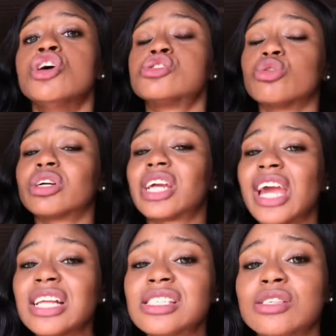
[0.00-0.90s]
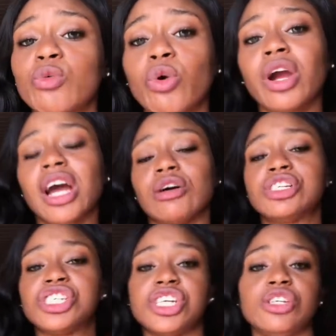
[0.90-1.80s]
So get the
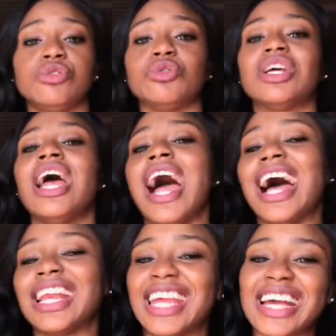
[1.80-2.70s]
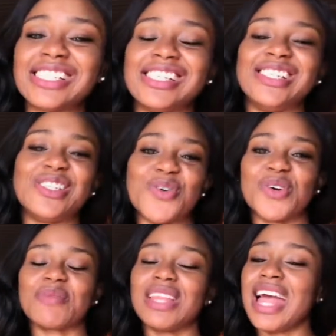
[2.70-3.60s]
workout scheduled and get it
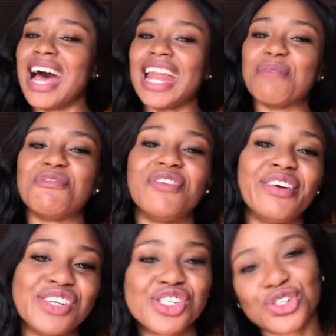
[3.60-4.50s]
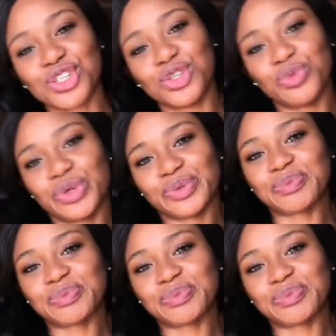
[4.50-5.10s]
done, and I'm very sure you will.